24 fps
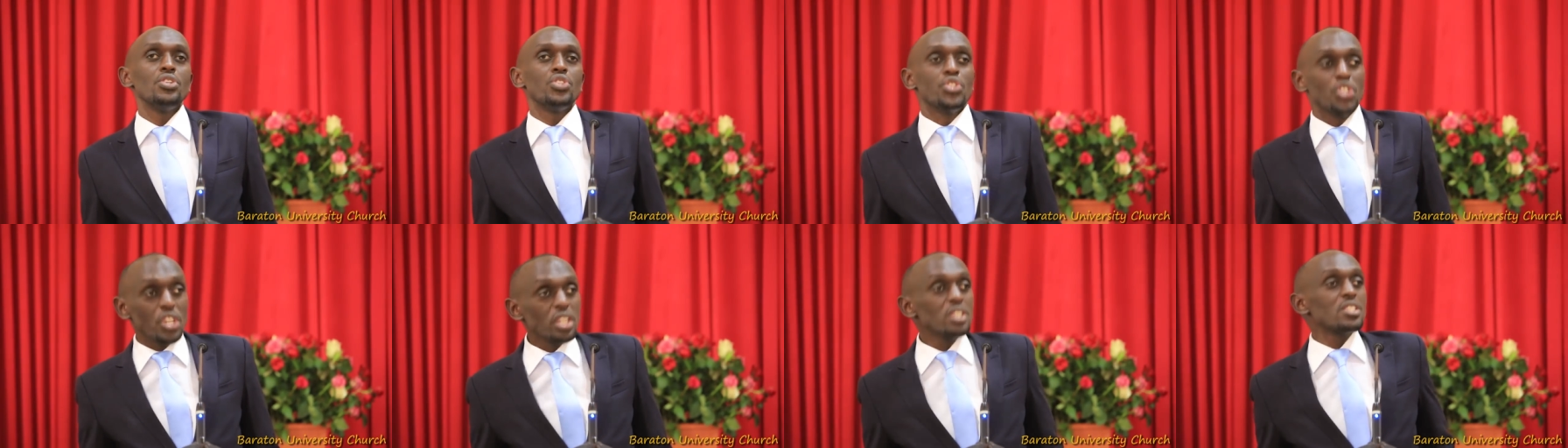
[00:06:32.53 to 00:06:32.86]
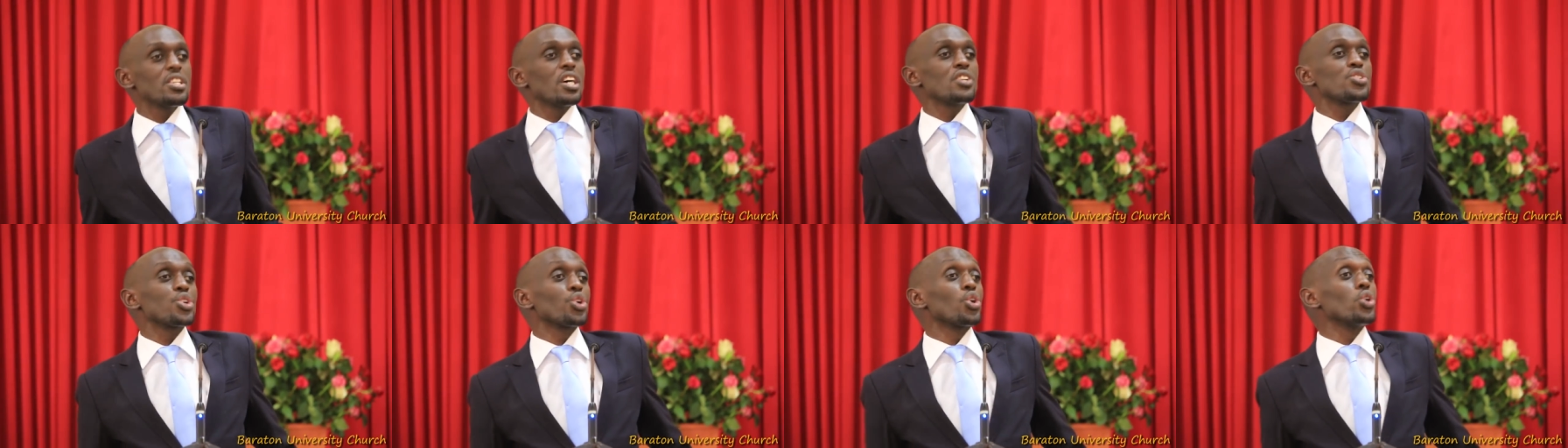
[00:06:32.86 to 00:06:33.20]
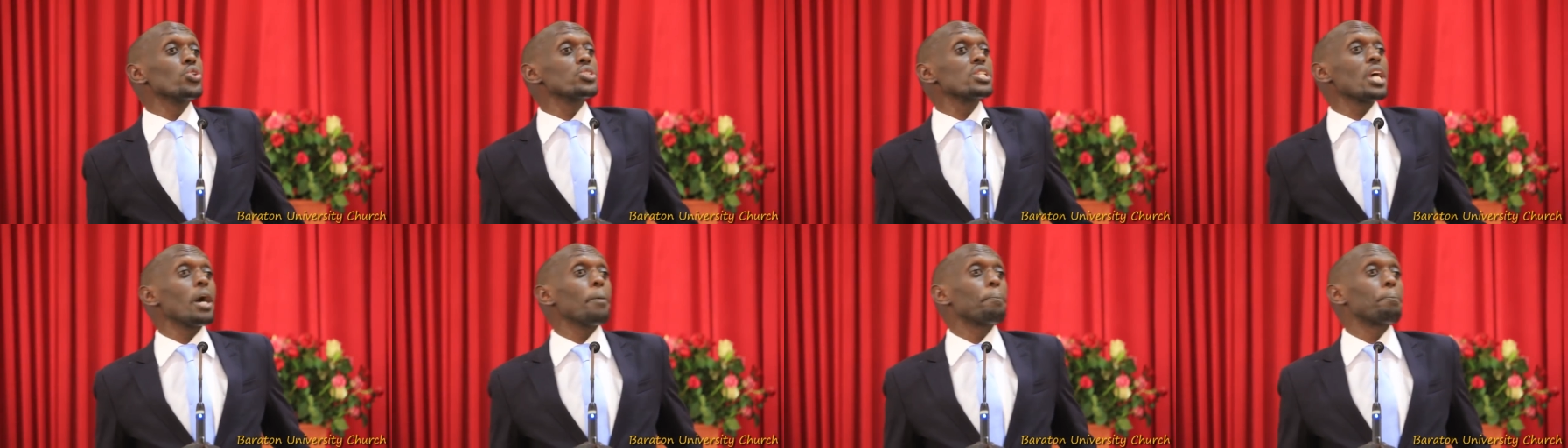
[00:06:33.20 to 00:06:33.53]
Jesus
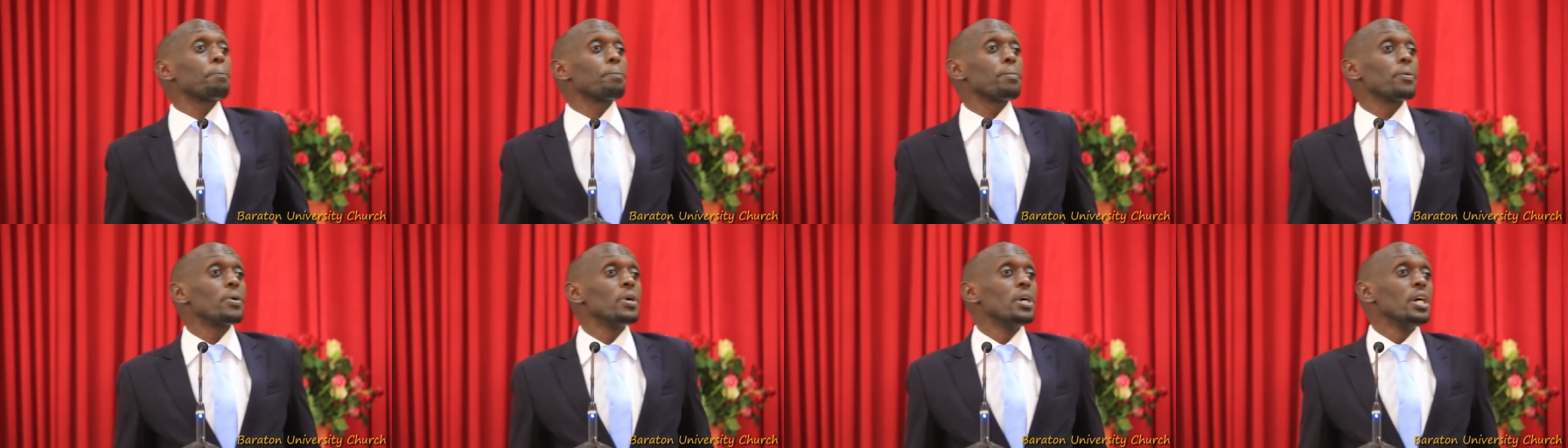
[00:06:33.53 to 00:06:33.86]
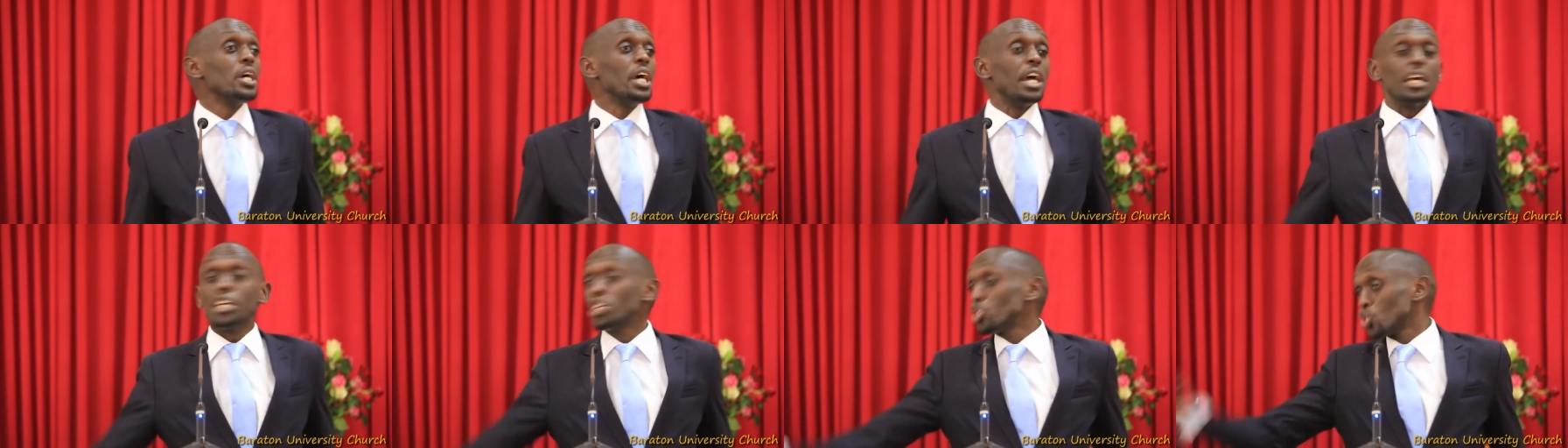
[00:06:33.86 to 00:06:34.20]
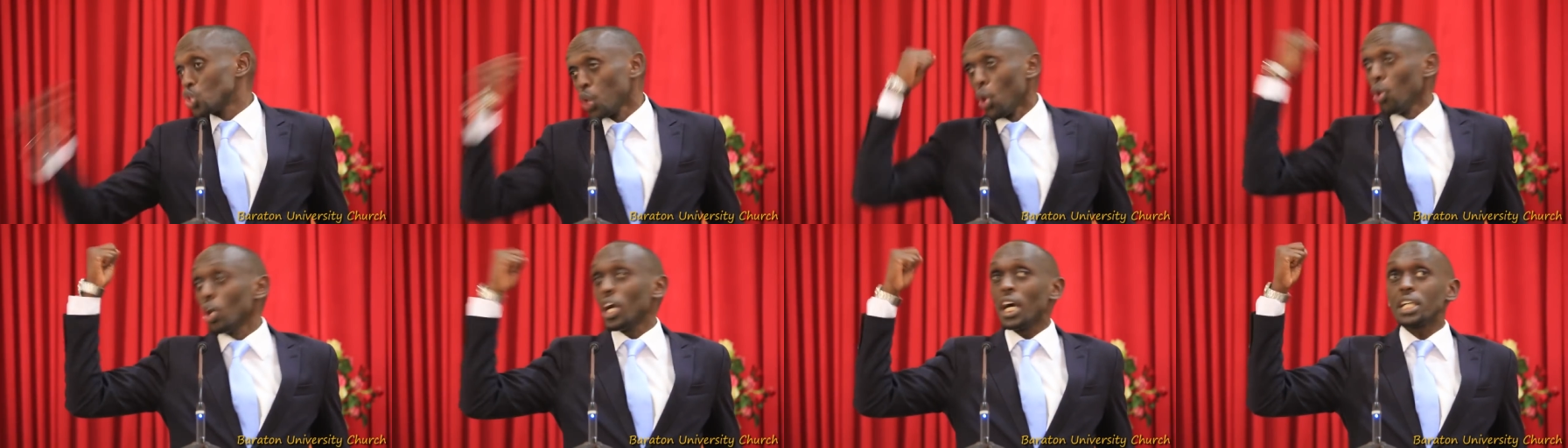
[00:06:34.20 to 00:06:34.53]
rose up
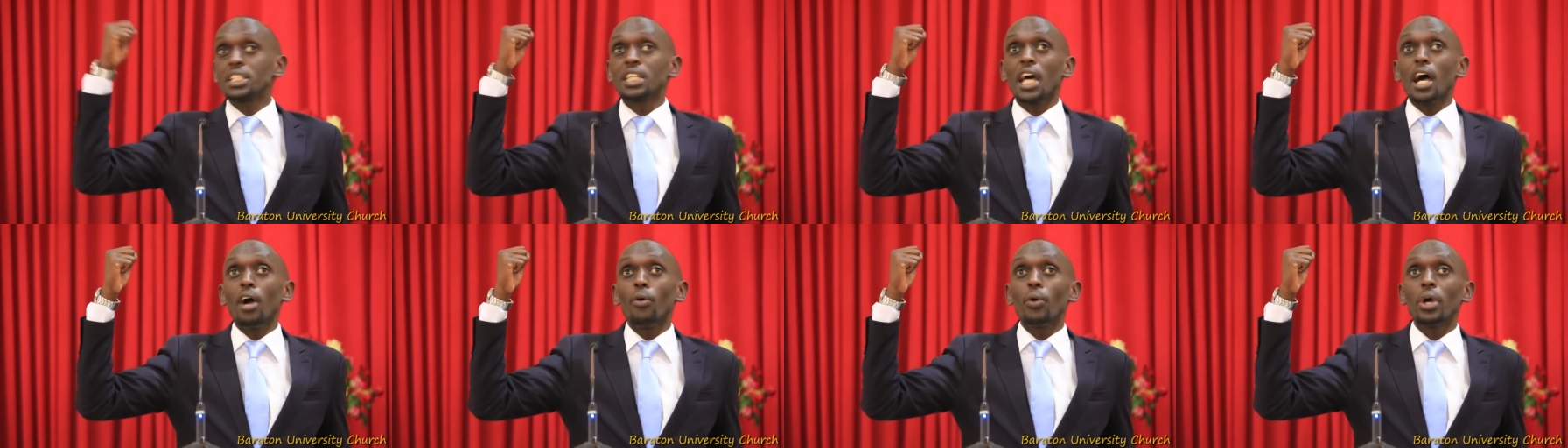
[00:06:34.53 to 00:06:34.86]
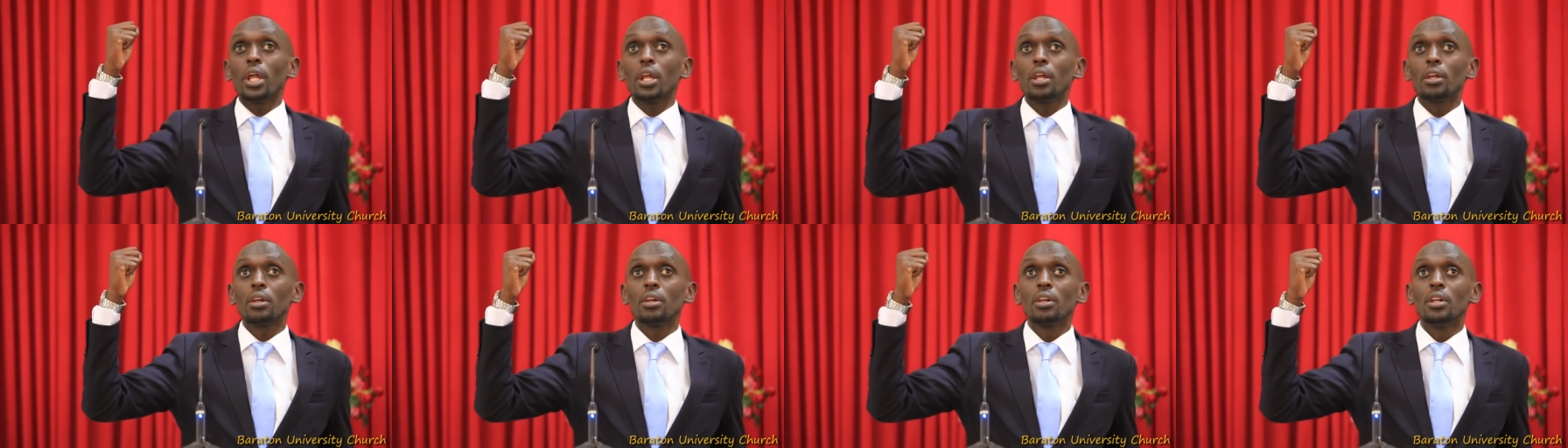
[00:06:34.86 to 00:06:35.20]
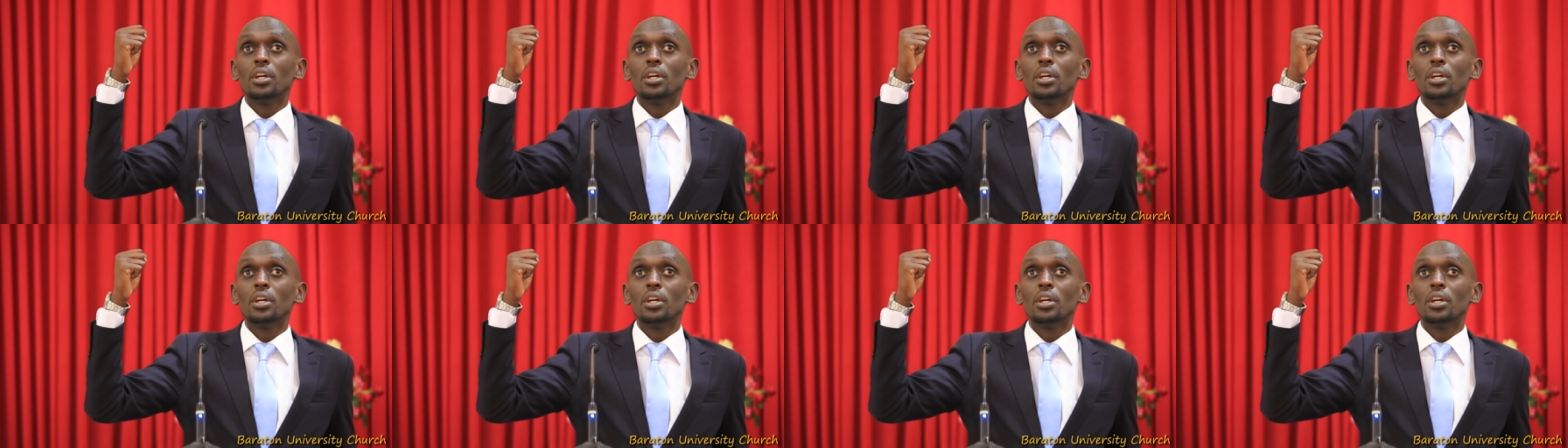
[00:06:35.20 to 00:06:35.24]
and took a towel